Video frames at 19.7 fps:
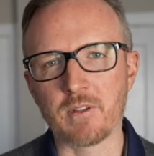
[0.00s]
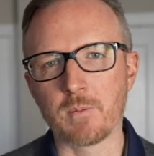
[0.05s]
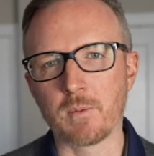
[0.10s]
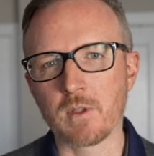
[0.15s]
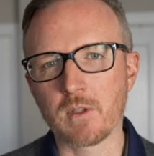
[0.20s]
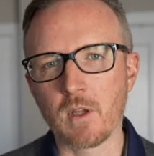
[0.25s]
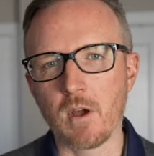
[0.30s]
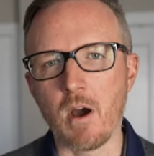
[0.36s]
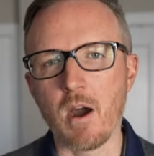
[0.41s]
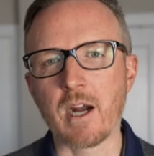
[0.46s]
So we're
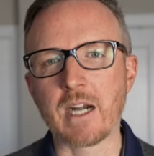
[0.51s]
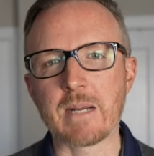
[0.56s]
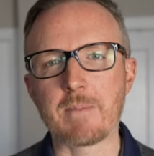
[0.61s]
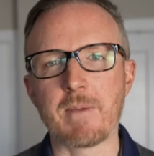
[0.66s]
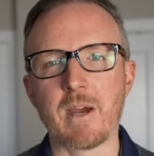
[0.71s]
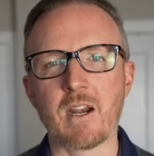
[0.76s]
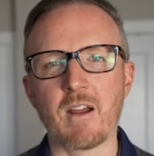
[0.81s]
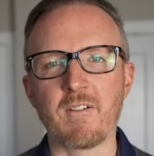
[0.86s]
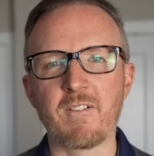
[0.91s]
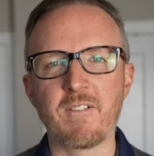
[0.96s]
talking
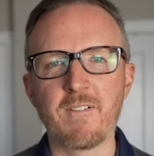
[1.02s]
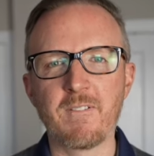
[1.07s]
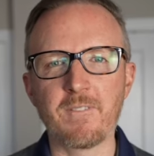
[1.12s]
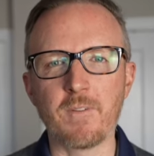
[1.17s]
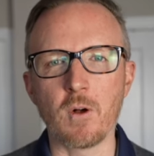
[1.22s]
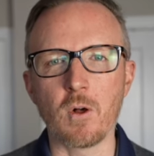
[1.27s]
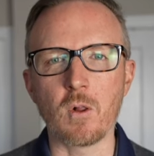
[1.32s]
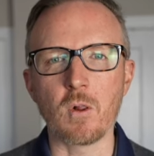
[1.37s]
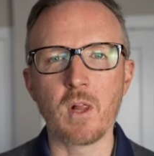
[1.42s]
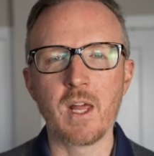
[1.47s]
about a
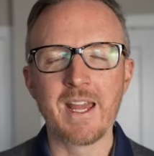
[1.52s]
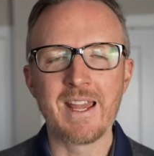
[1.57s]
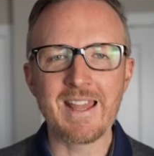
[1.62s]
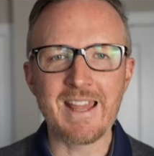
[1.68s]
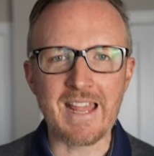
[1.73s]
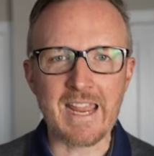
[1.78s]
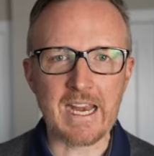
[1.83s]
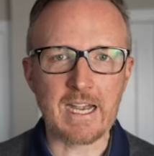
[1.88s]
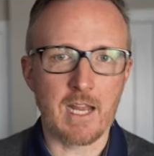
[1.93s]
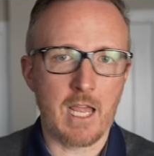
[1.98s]
full
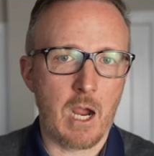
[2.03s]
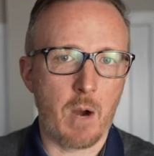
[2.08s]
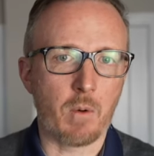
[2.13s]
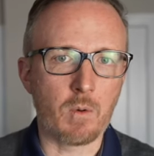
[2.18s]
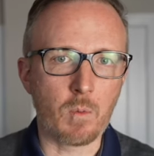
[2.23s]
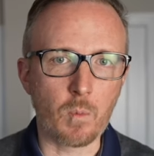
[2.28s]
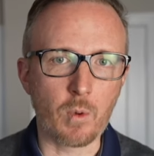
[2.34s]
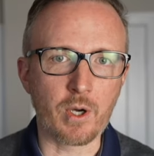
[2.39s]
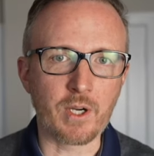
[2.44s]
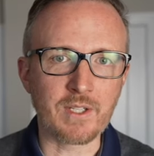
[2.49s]
8
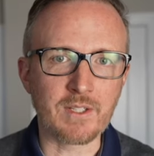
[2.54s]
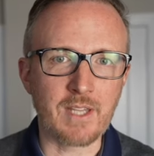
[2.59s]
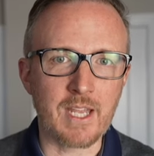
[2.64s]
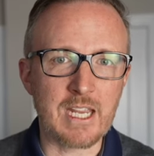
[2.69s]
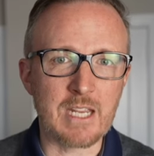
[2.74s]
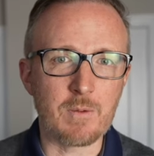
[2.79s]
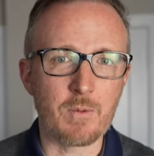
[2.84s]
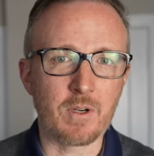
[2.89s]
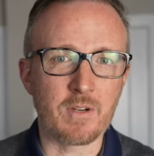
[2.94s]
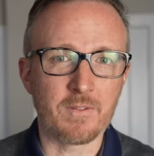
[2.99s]
hour
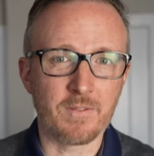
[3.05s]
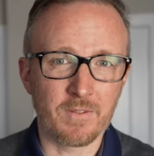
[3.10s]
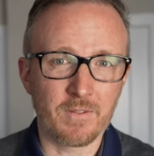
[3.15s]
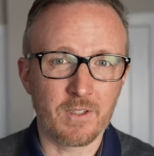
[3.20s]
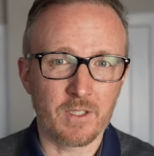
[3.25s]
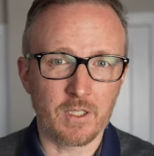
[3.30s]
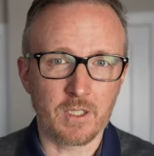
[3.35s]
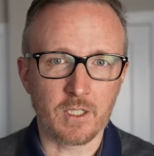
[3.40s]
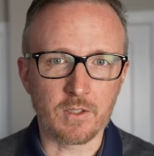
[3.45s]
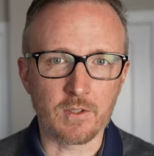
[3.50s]
workday would have
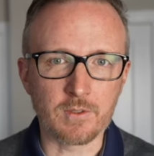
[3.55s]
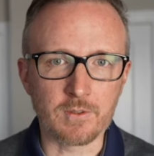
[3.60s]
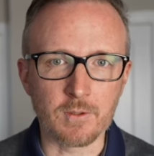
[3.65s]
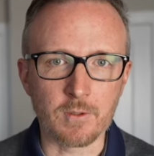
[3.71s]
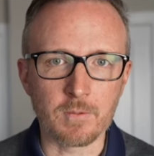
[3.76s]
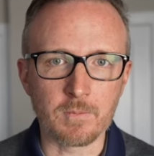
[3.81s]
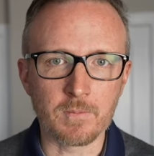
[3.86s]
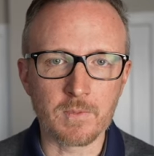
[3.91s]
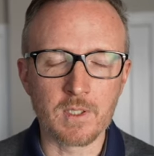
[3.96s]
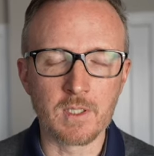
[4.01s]

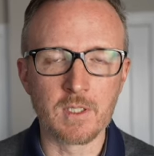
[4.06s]
consumed.